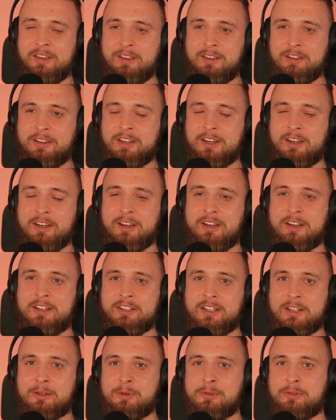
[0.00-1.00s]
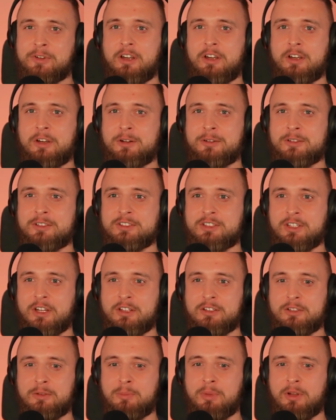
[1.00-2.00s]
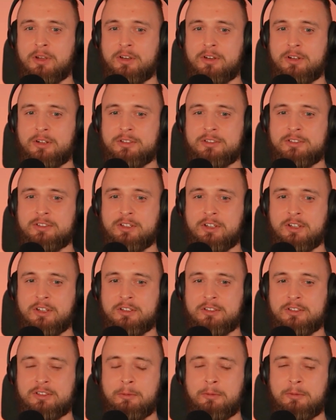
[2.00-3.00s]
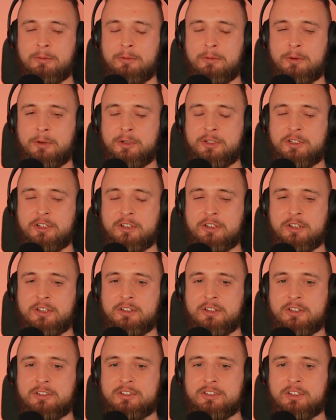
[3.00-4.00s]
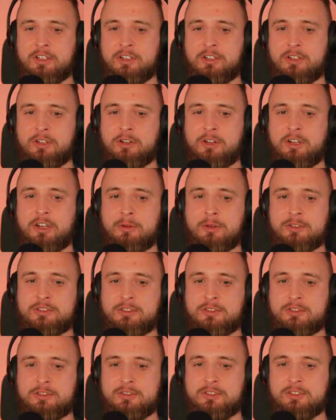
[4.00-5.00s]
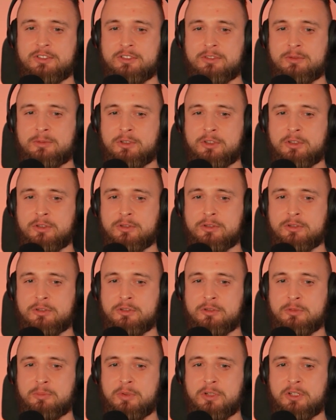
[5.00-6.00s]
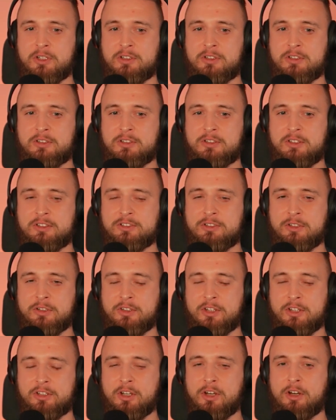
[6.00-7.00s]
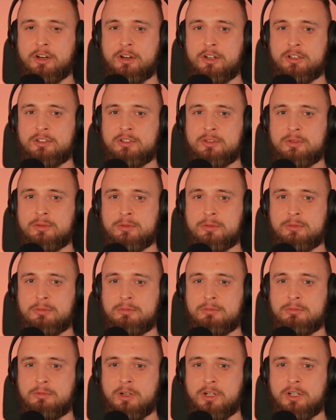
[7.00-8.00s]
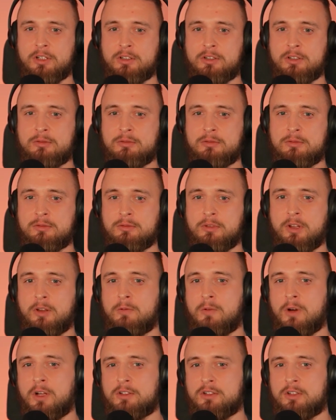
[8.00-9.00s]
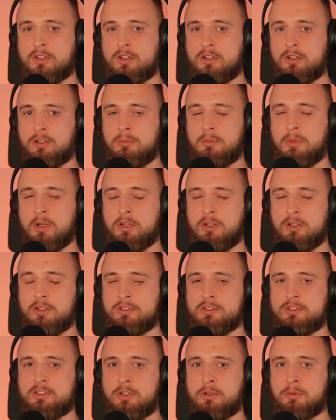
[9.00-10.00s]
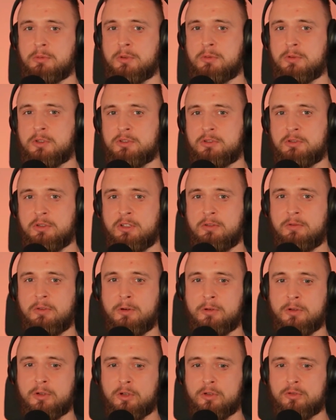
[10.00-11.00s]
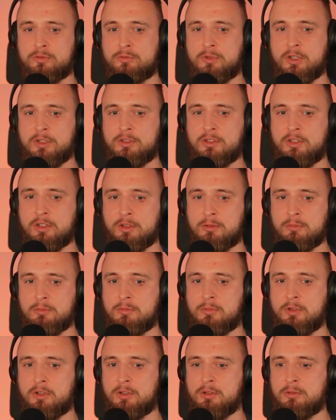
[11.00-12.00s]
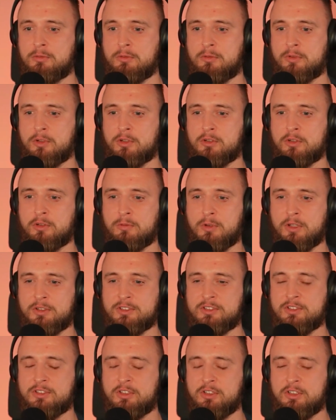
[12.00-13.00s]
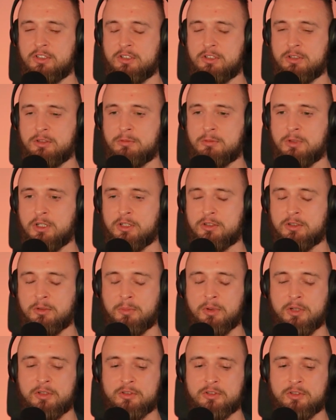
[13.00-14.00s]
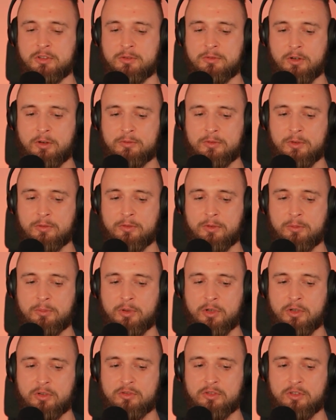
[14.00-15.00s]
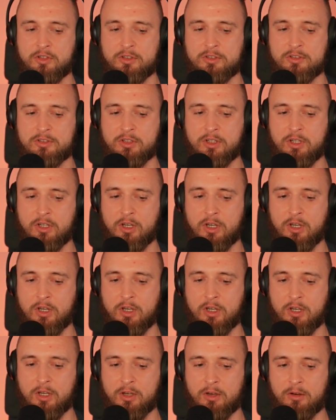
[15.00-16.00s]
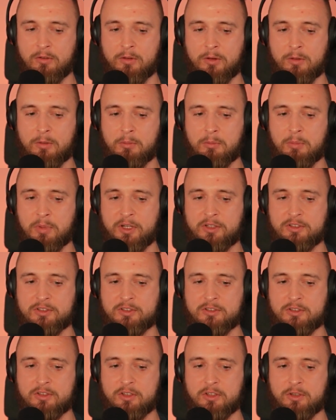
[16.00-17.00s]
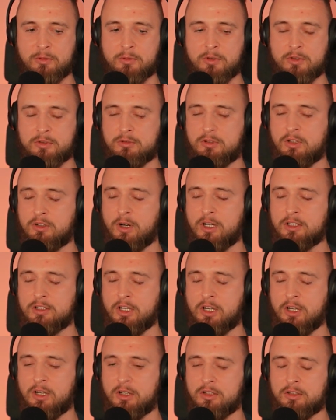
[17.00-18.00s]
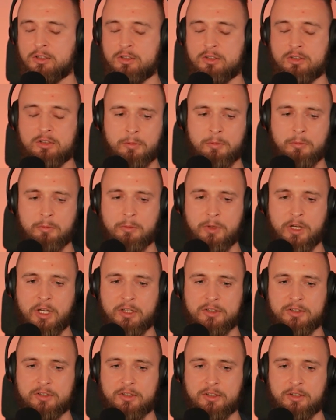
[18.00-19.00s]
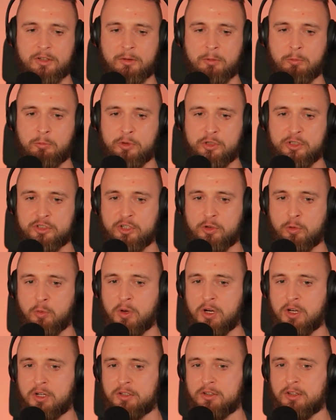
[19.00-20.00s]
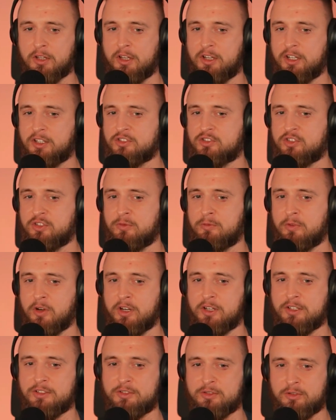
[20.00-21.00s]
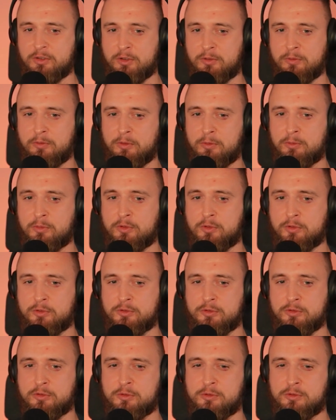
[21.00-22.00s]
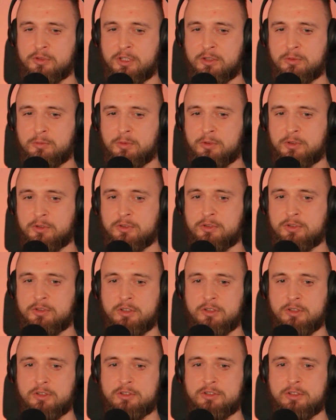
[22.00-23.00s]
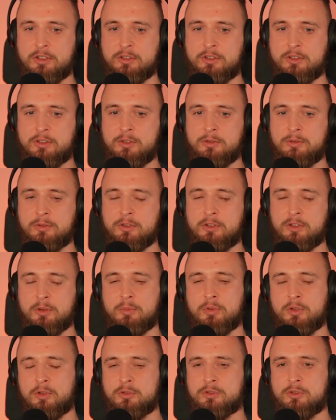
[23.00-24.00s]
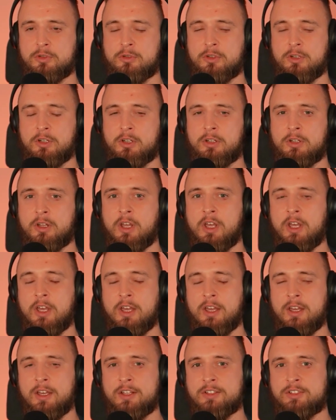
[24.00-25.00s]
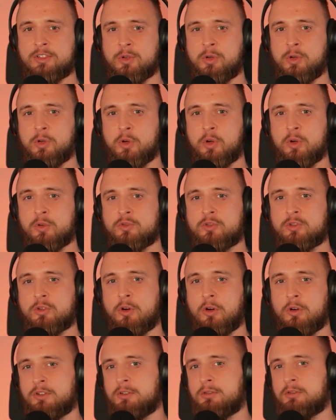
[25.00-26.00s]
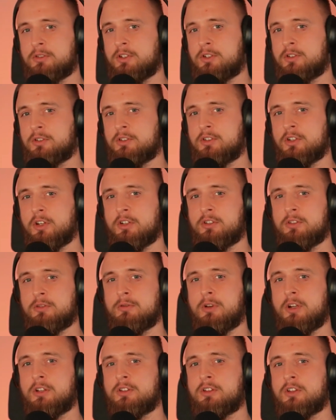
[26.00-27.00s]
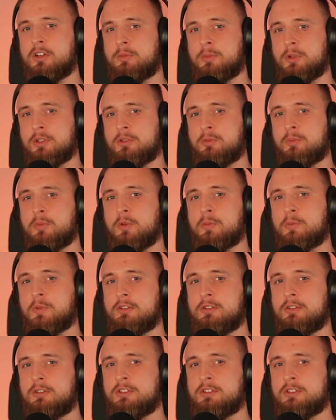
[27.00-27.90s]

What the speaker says: Okay, and then we've got all these other players that looked at it and said, okay, so this is really cool, but it's not that hard to write a runtime, so we want to have our own runtime, right? We've got the Run C, we had a bunch of different projects from places like Red Hat. We had the weirder one like gvisor from Google that was a slightly different approach to that. So who controls the container runtime at the moment?